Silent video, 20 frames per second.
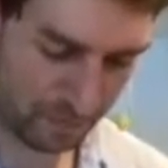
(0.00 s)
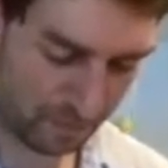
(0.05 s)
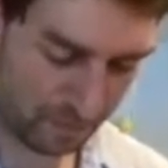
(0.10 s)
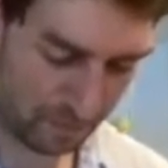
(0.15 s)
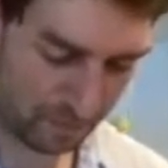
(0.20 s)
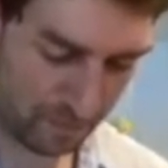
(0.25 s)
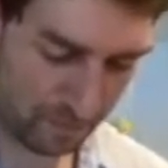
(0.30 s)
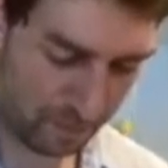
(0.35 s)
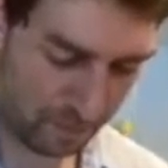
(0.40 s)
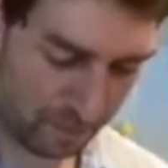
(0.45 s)
to
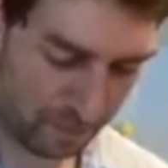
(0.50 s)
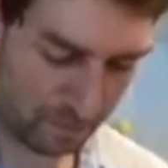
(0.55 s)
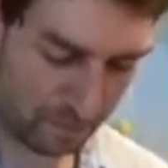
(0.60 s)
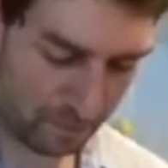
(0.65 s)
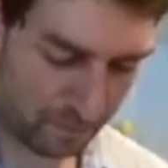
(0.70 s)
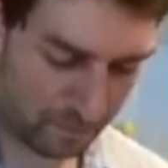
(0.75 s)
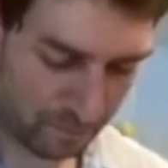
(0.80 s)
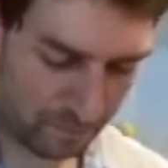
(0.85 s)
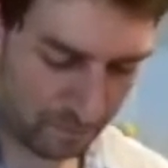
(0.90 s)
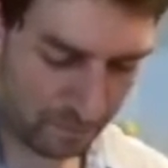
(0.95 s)
keep
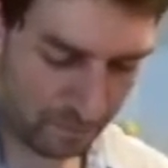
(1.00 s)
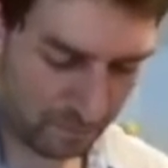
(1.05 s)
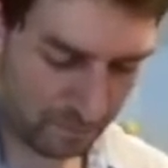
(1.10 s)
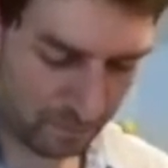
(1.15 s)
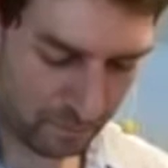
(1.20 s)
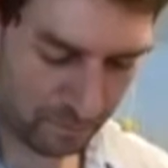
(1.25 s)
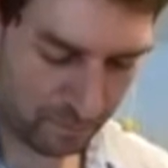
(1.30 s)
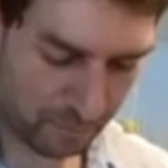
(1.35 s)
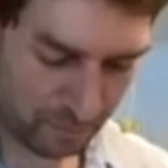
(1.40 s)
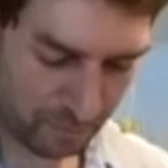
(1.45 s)
working
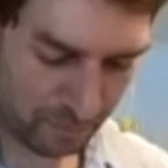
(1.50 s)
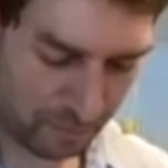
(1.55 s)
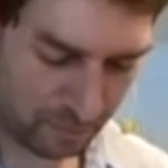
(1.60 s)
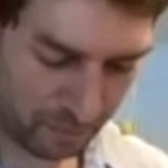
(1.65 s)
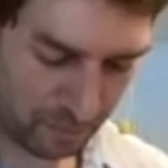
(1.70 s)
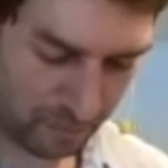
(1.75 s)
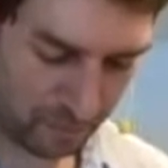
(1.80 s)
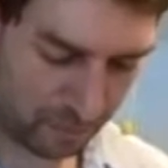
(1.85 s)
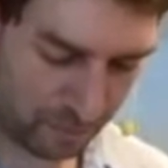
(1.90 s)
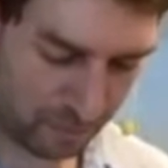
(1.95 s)
it,
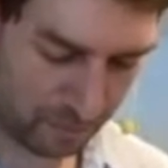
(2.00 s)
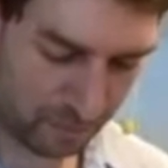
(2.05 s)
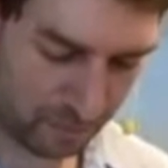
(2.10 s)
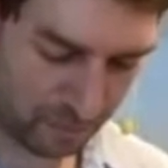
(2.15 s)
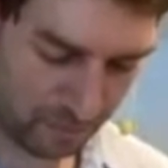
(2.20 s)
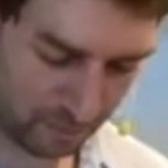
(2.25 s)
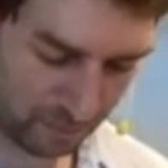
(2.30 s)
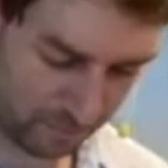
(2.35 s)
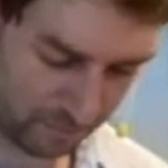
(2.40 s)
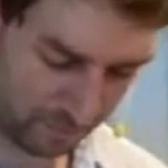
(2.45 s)

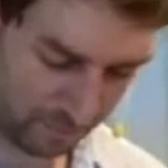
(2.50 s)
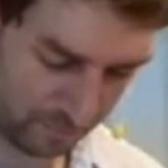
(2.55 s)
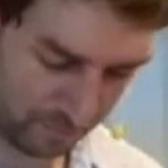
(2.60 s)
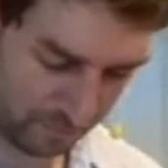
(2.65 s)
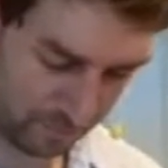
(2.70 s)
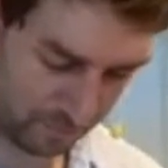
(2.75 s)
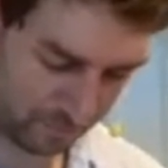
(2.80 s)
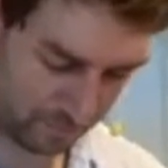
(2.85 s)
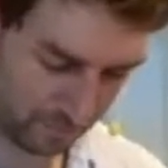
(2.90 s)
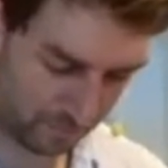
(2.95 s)

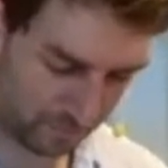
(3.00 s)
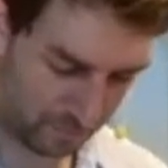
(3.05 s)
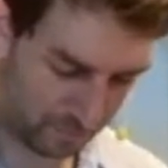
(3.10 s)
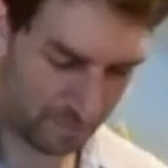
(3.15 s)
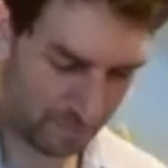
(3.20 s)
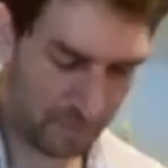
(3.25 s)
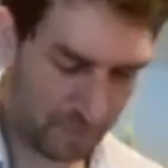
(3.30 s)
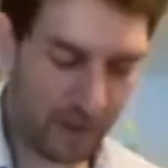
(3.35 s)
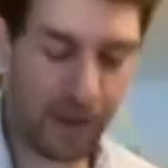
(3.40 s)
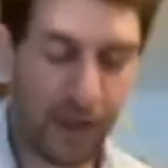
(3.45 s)

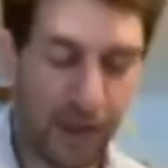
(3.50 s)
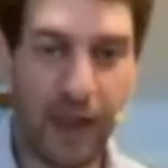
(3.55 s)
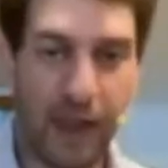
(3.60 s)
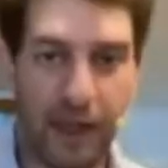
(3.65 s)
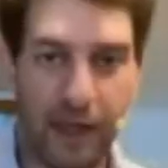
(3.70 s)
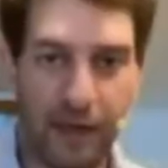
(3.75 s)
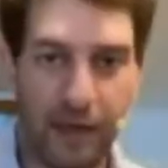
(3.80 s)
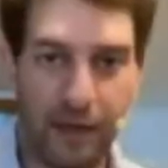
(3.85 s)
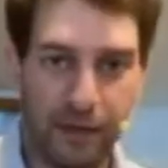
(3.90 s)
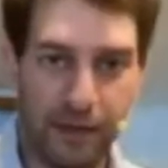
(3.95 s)
folding it,
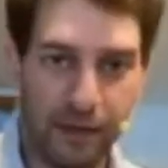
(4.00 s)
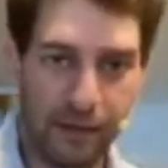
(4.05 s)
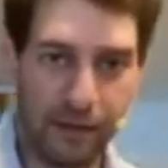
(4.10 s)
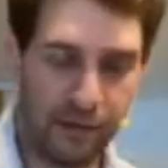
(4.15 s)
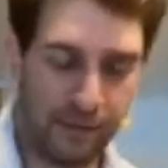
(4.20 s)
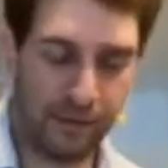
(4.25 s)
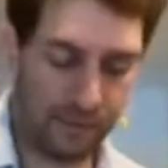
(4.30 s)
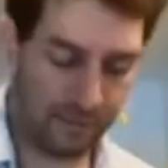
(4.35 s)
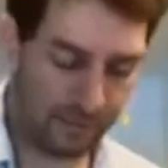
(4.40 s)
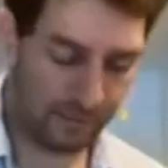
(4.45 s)
pressing
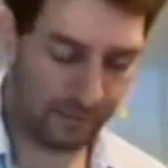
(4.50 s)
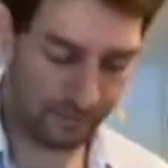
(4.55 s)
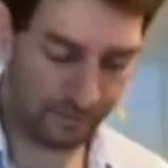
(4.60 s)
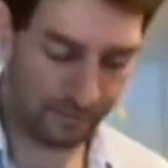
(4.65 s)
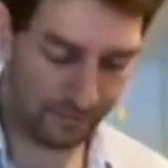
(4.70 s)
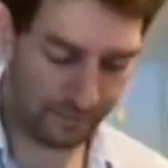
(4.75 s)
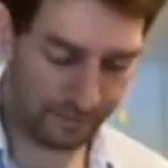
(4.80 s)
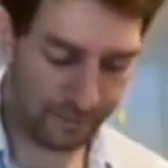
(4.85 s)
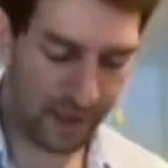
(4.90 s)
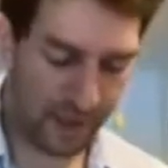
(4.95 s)
it.
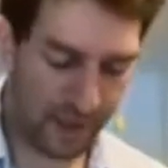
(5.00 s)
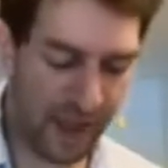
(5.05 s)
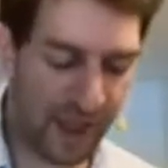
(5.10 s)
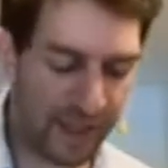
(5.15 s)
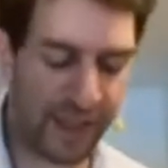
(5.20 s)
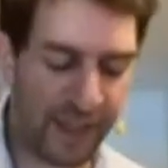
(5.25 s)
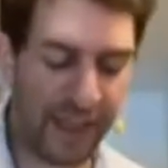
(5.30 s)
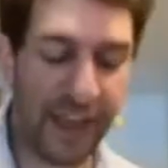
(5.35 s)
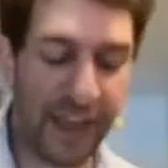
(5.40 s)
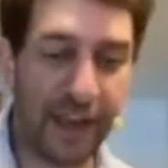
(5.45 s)
And the
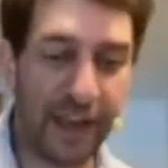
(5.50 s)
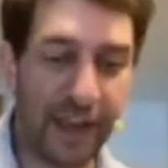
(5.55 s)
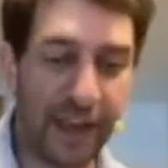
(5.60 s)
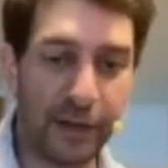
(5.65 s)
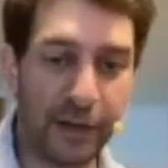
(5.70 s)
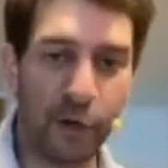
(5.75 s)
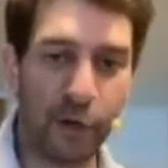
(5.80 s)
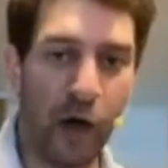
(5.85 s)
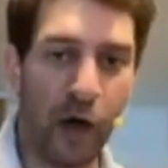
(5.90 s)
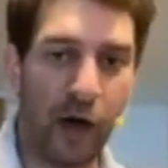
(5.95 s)
heat is
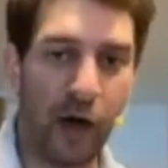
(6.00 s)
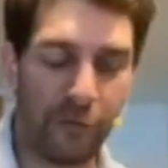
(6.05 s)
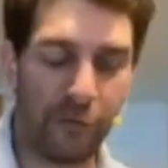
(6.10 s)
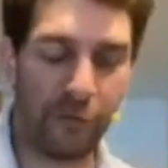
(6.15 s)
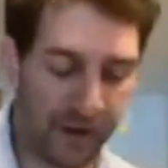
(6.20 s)
off, right?